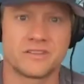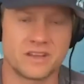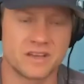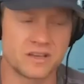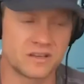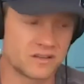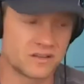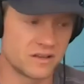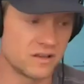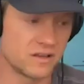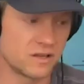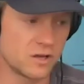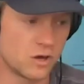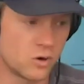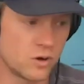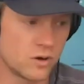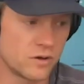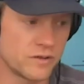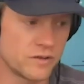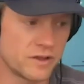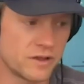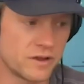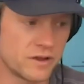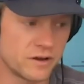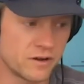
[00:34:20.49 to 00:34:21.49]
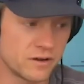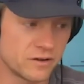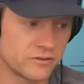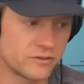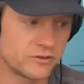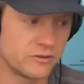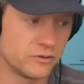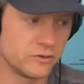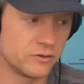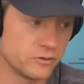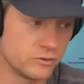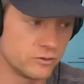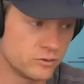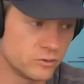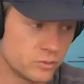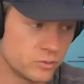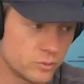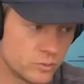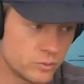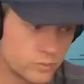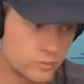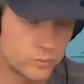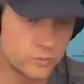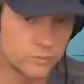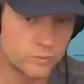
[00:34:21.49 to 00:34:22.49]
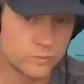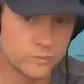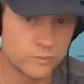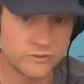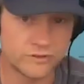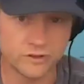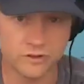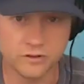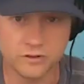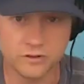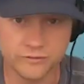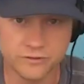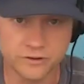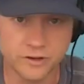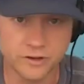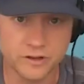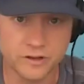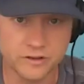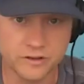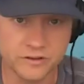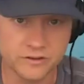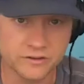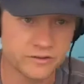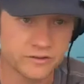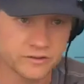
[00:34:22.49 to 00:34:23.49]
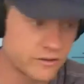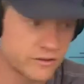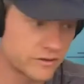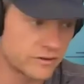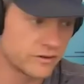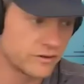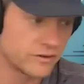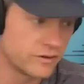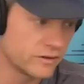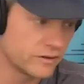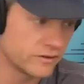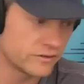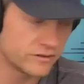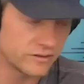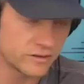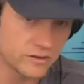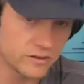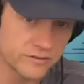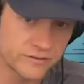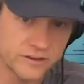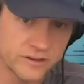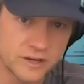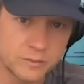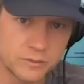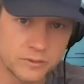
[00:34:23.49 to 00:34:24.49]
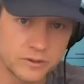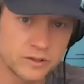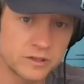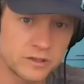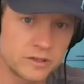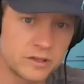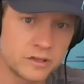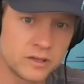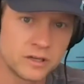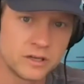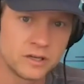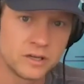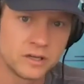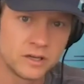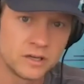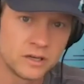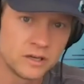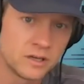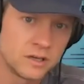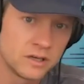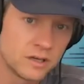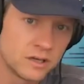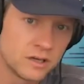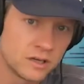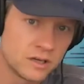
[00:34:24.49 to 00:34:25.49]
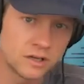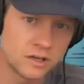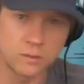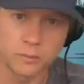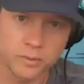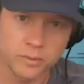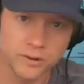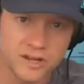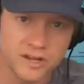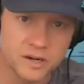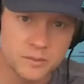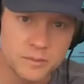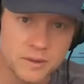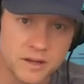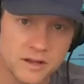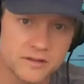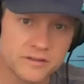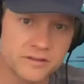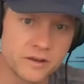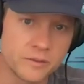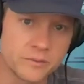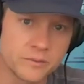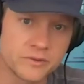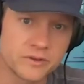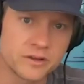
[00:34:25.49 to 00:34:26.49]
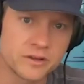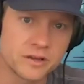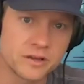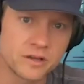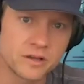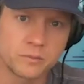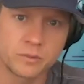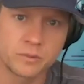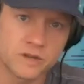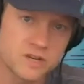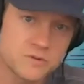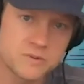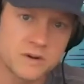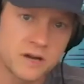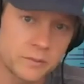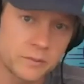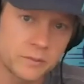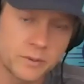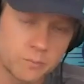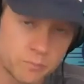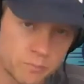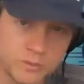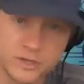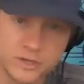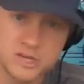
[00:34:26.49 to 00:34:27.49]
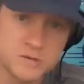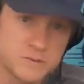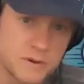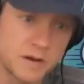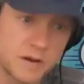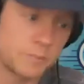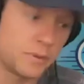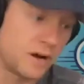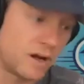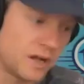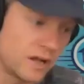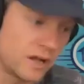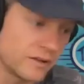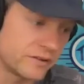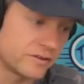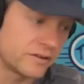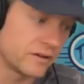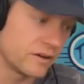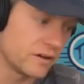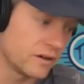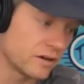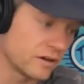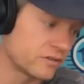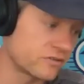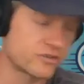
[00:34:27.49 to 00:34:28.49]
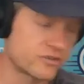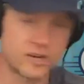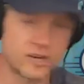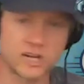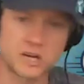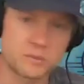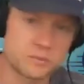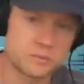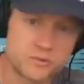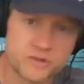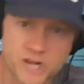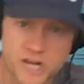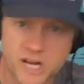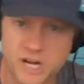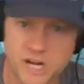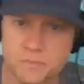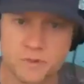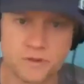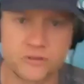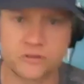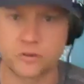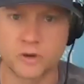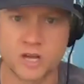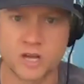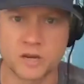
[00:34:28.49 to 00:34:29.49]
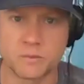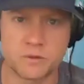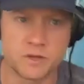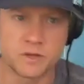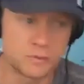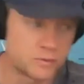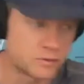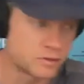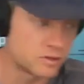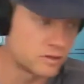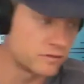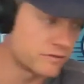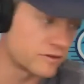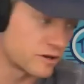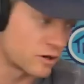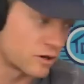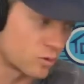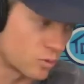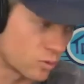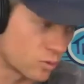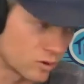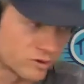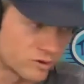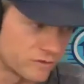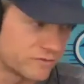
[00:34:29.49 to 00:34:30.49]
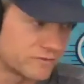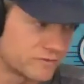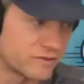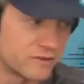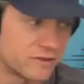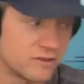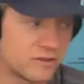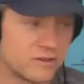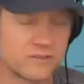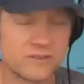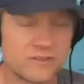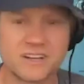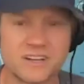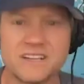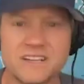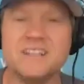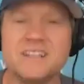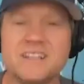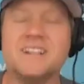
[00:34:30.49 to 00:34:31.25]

They go on there to see their friends, see their family, complain about something, bitch about politics, try to persuade people of their worldview, right?